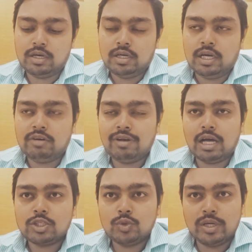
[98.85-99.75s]
it will
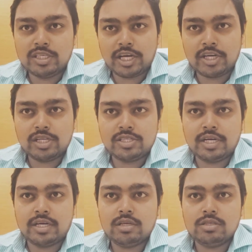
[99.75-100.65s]
ask you educational
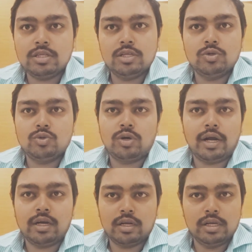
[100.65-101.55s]
status. Then you should
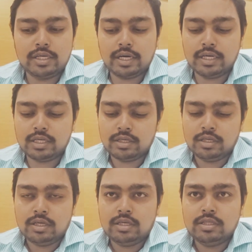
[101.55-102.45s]
write literate.
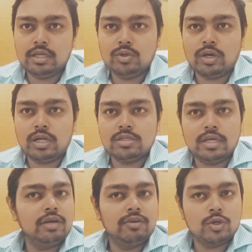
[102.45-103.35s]
Then you can say
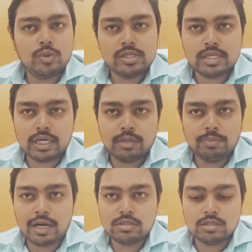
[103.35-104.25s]
even 12th standard
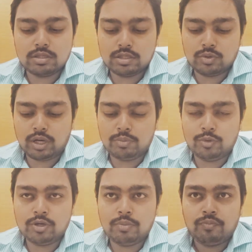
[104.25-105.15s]
passed. You can
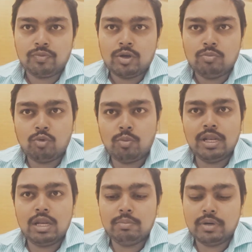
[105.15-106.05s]
put mobile
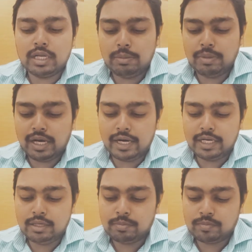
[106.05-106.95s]
number, email
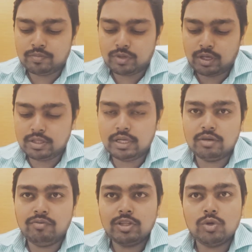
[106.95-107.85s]
ID.
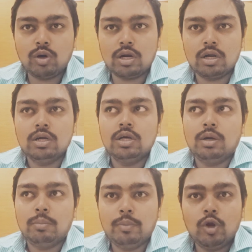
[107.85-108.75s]
Then whether you are
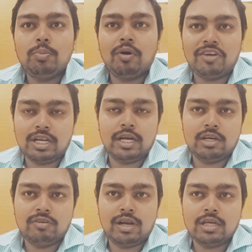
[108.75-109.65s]
below poverty line, it
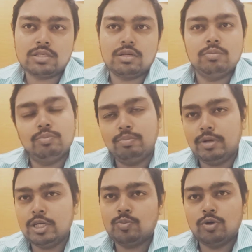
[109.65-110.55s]
will ask.
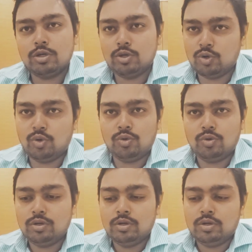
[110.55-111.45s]
Please put no.
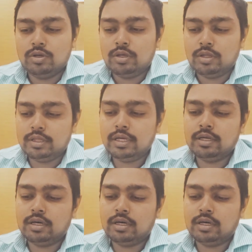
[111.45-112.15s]
Then